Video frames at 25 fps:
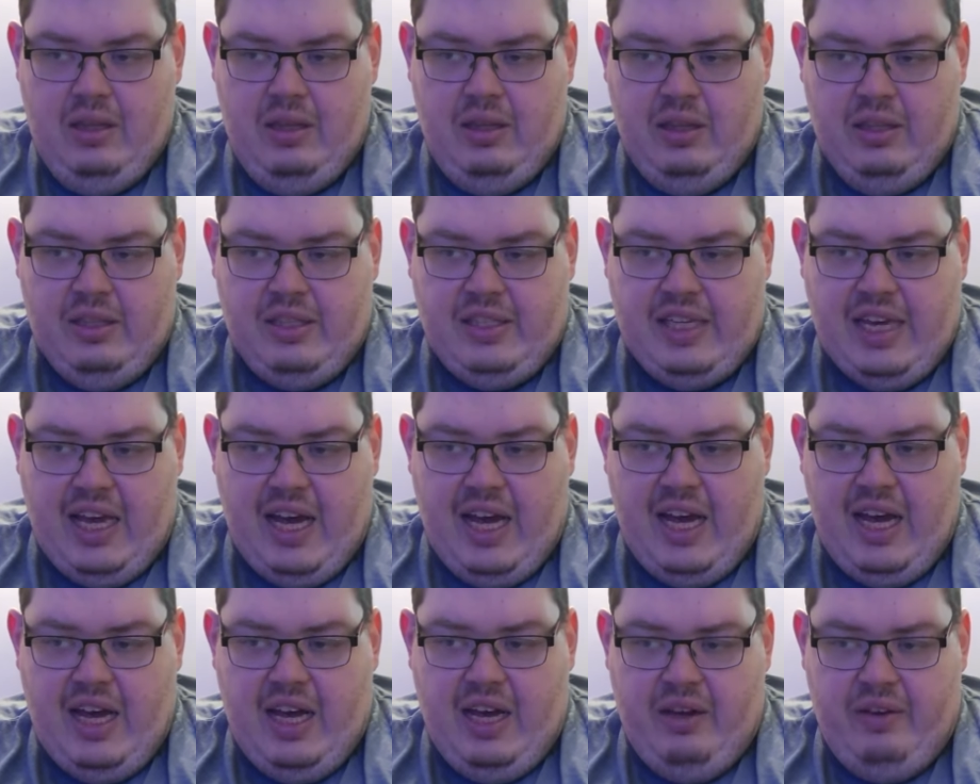The
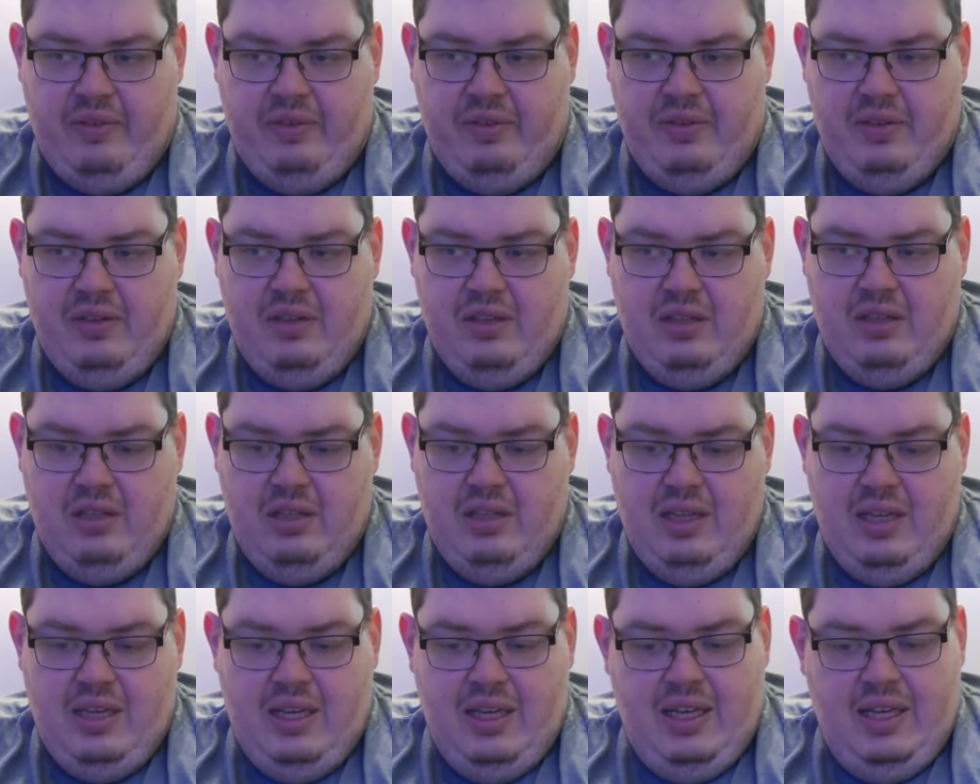salve,
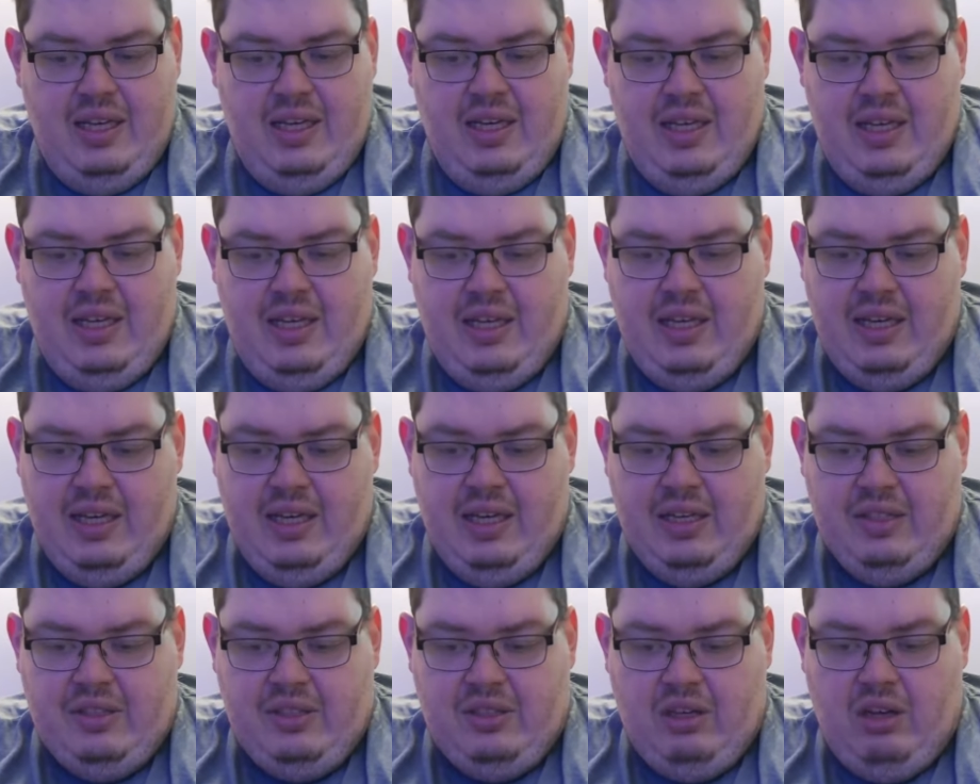
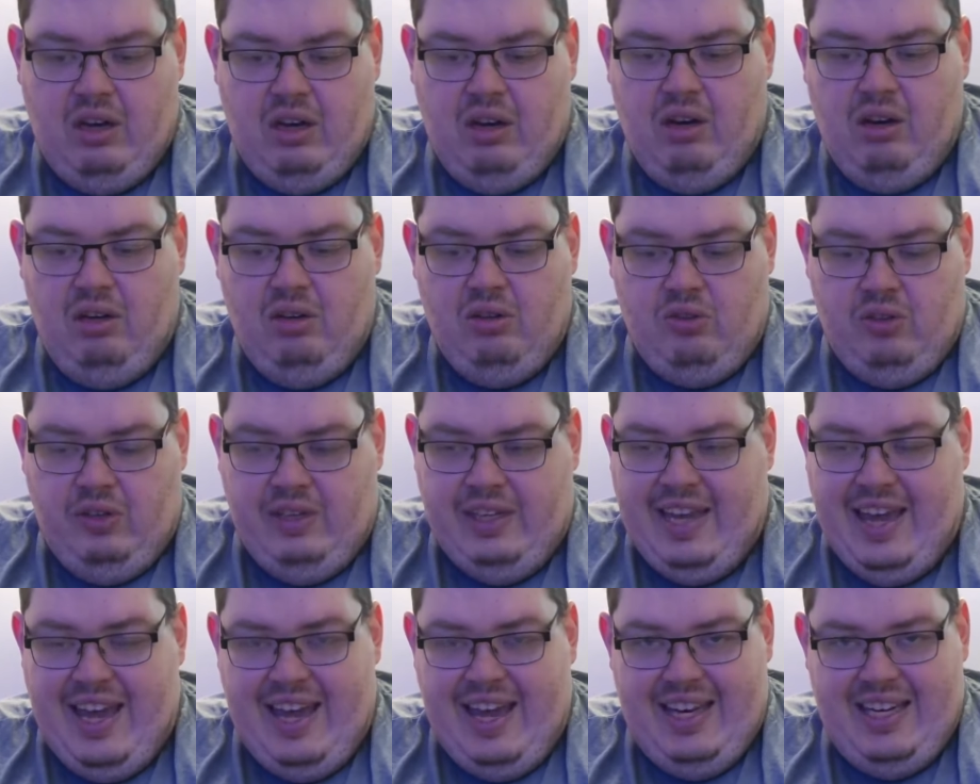it's all
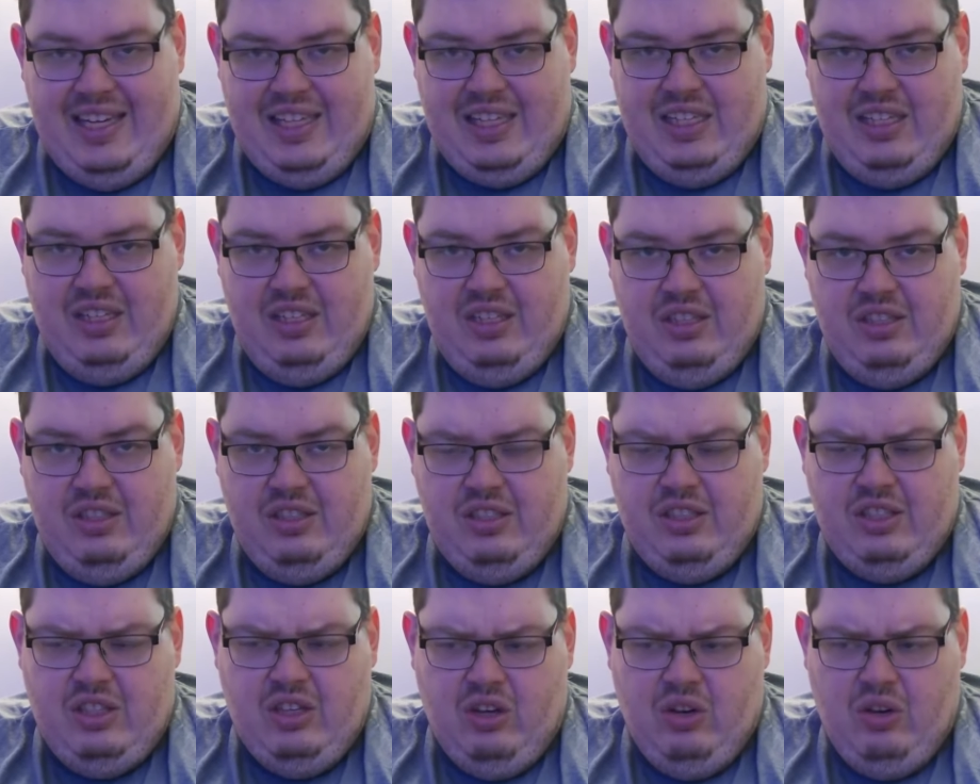organic.
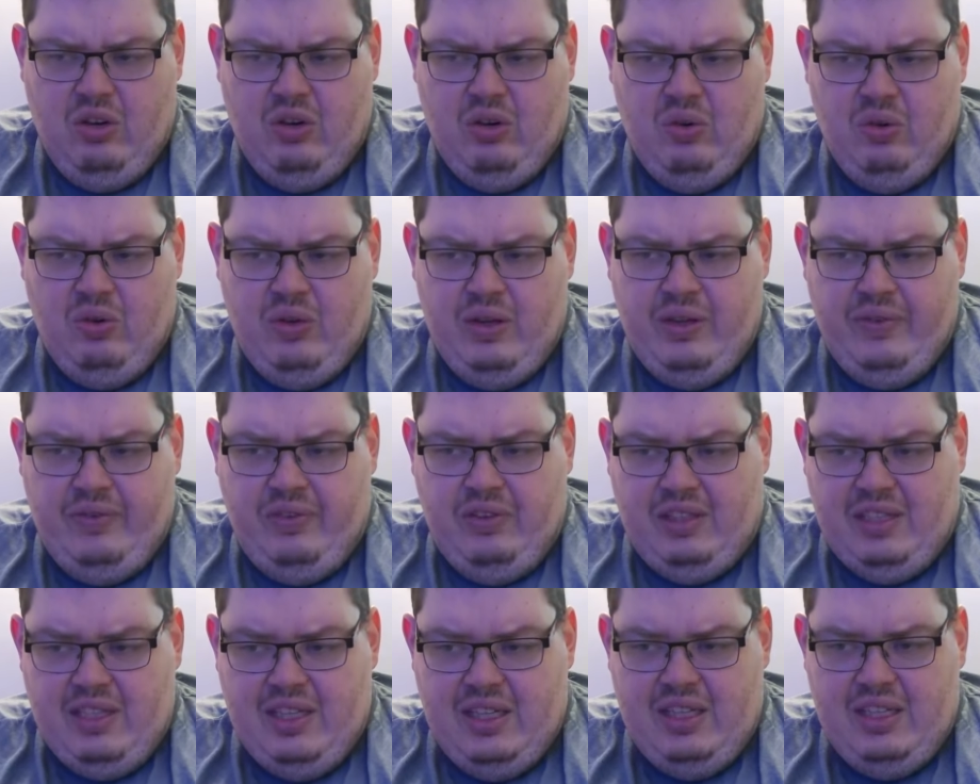So if
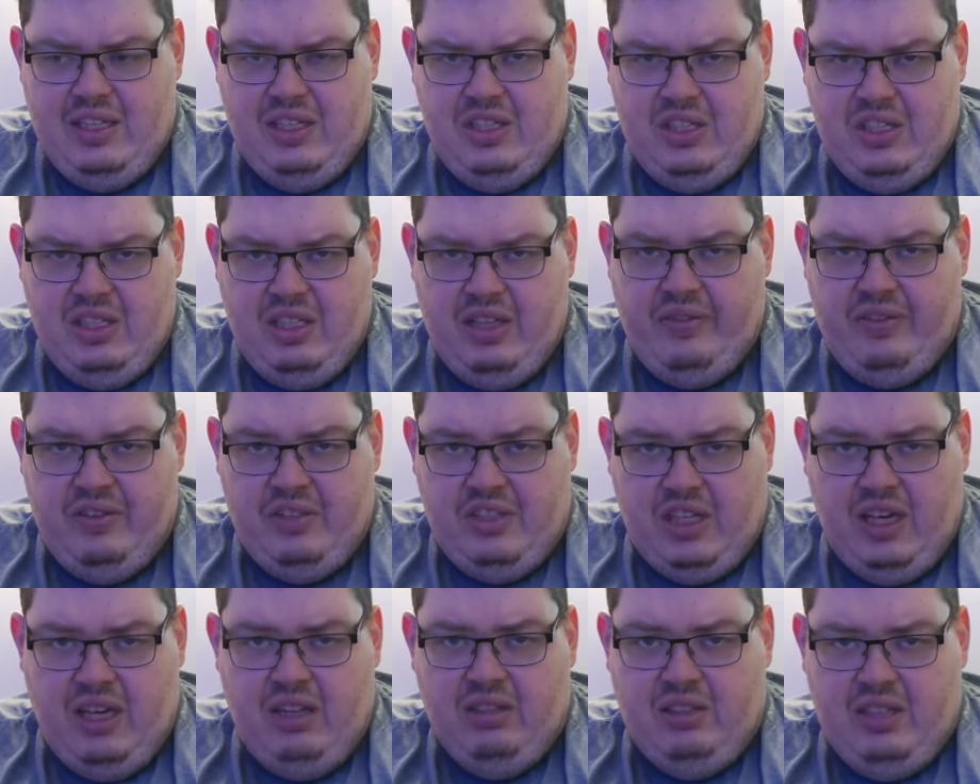a
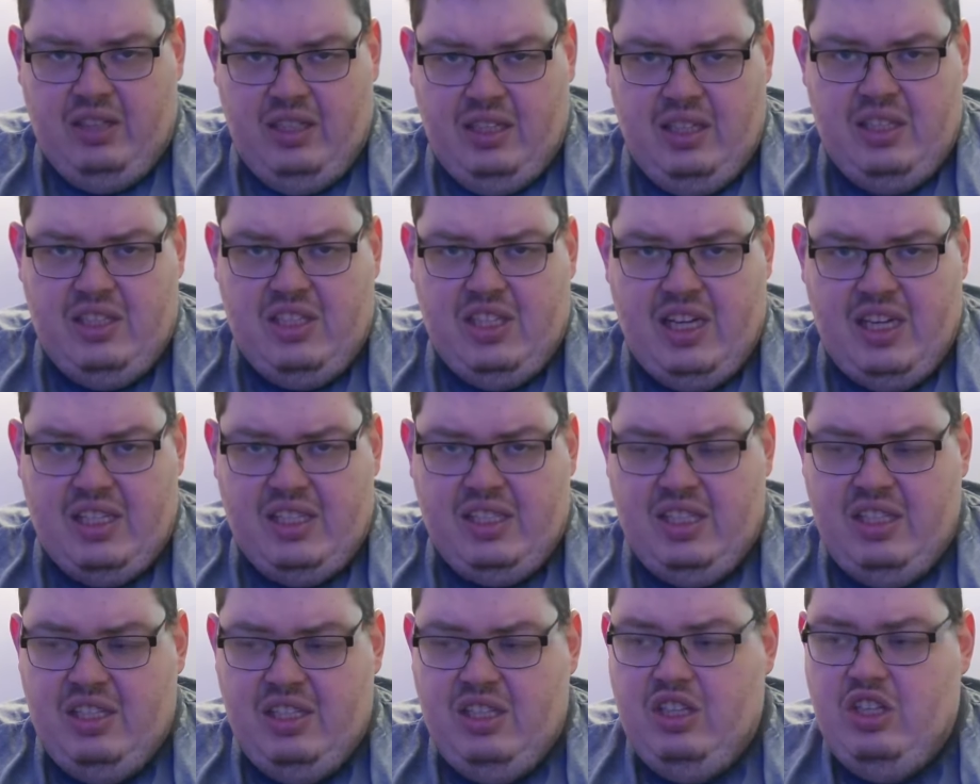child did
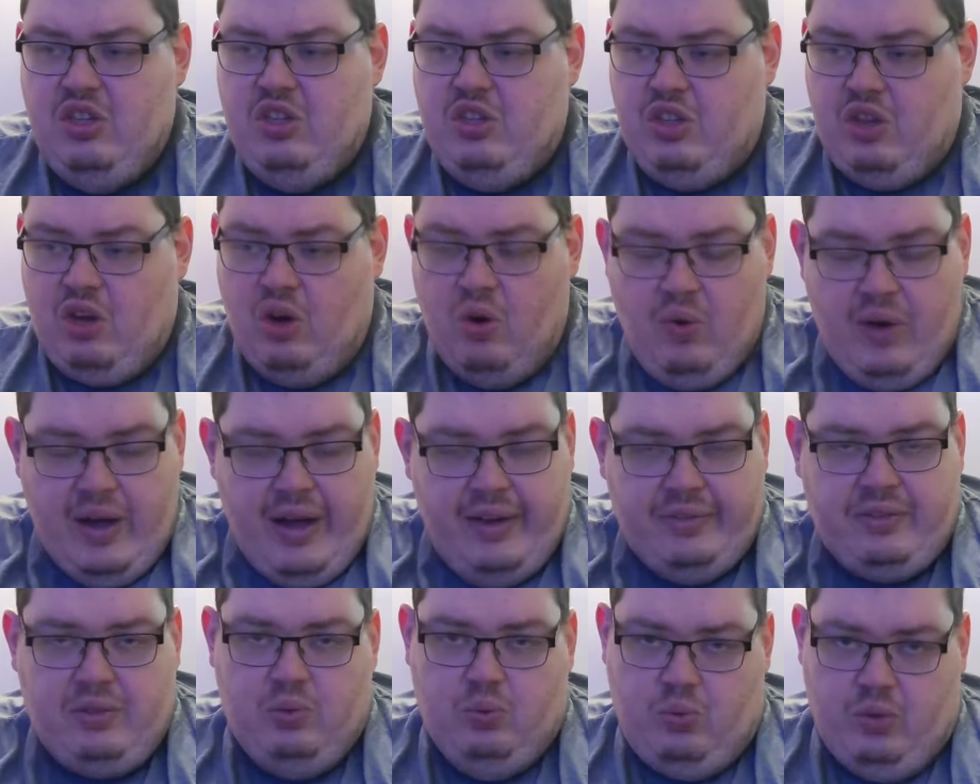ingest it, you don't
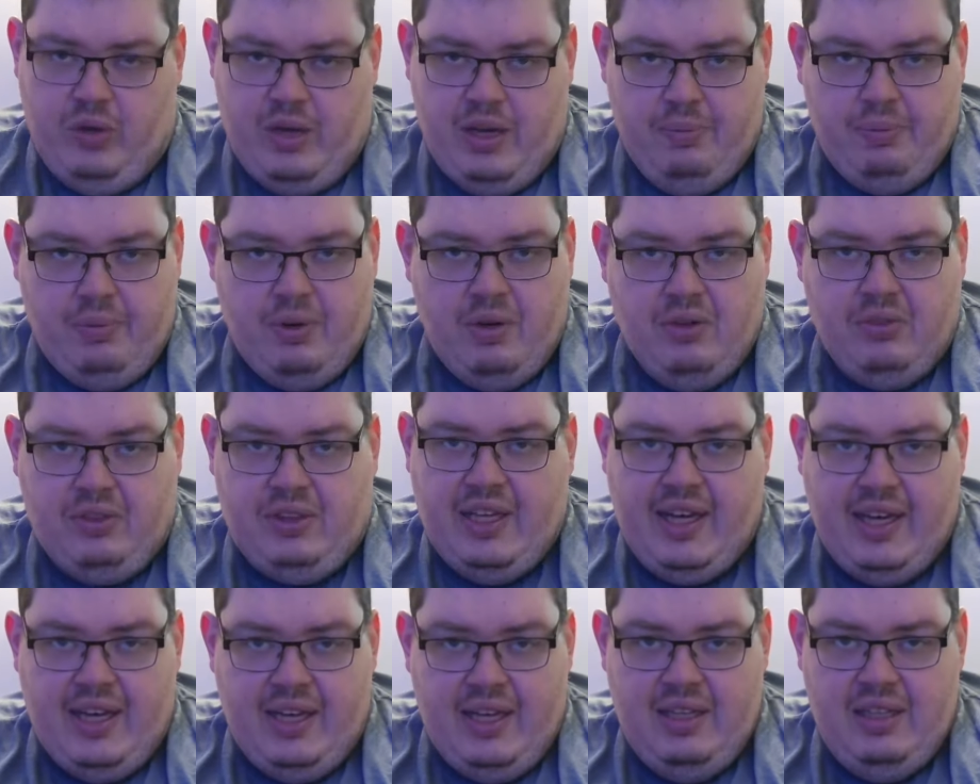have to worry about
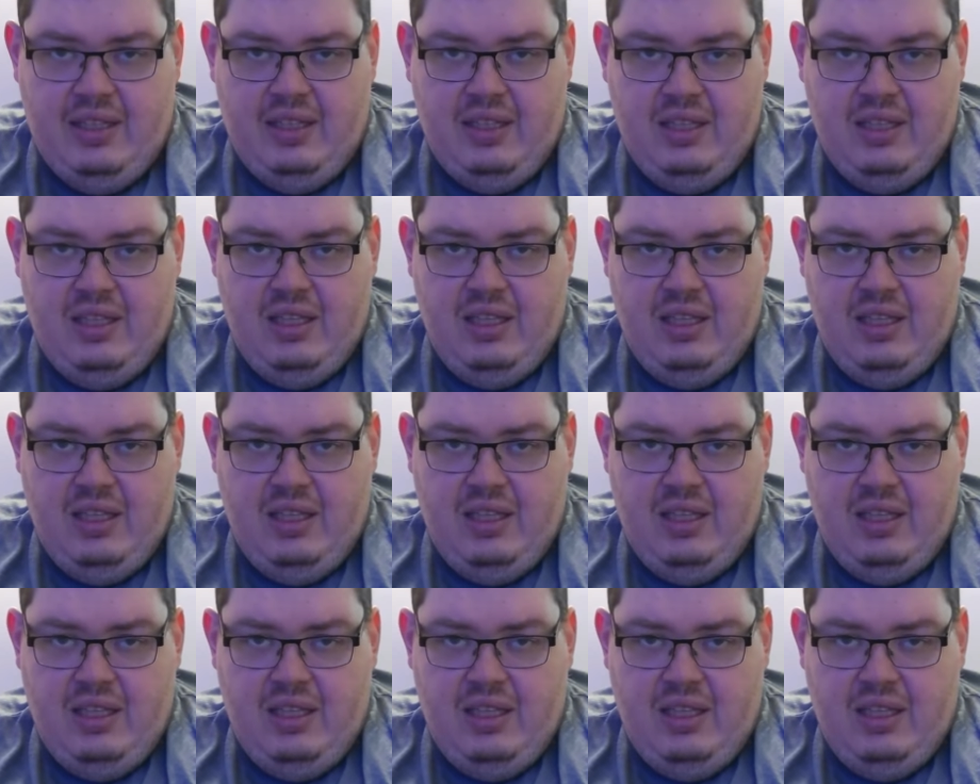that.